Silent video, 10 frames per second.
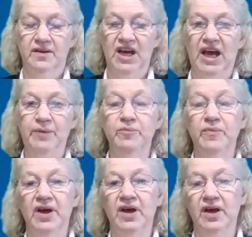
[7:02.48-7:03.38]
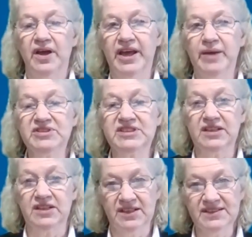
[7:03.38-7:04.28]
I'm able to
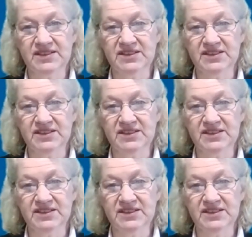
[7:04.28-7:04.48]
listen